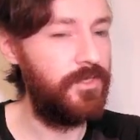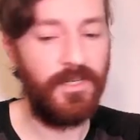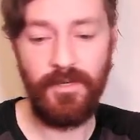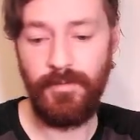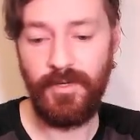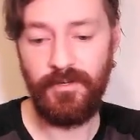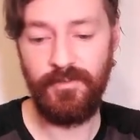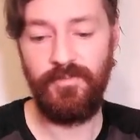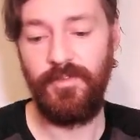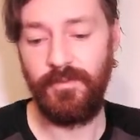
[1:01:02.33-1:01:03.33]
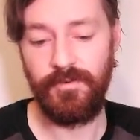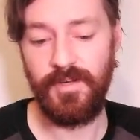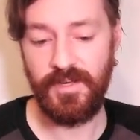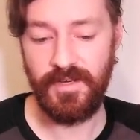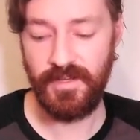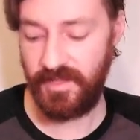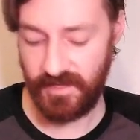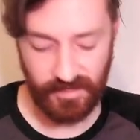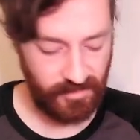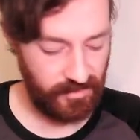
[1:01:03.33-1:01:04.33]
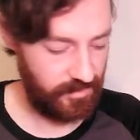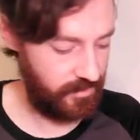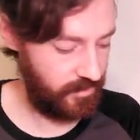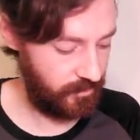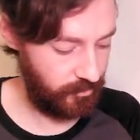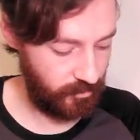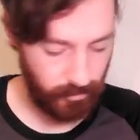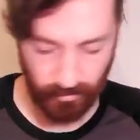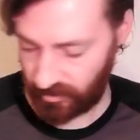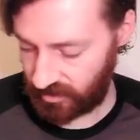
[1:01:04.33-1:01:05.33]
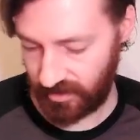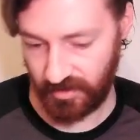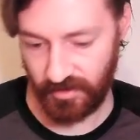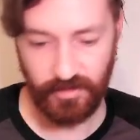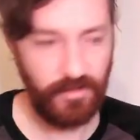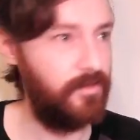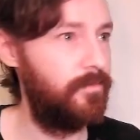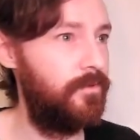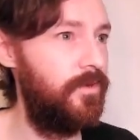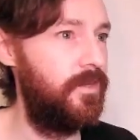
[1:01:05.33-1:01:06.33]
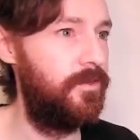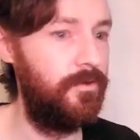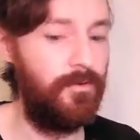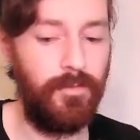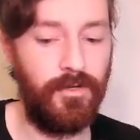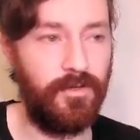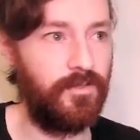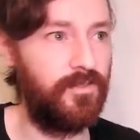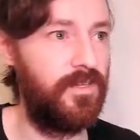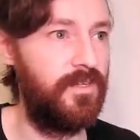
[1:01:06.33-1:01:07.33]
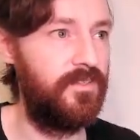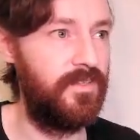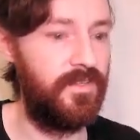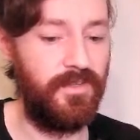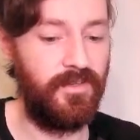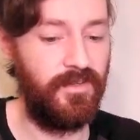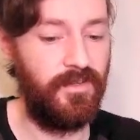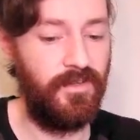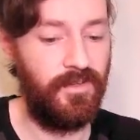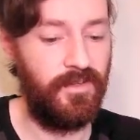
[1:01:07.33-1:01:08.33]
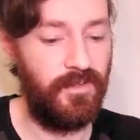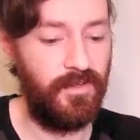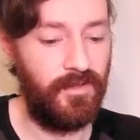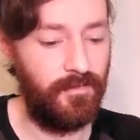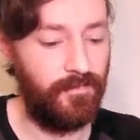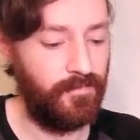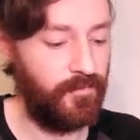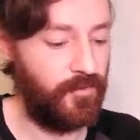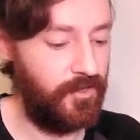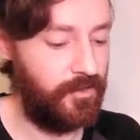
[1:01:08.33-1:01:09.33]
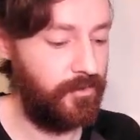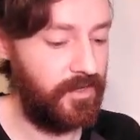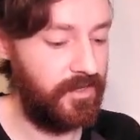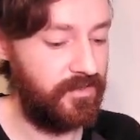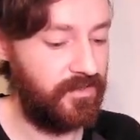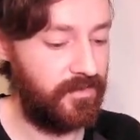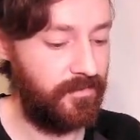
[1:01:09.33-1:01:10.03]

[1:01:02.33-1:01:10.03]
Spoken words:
coming along for the ride there. It was a pretty cool box, I'd say. Pretty cool case.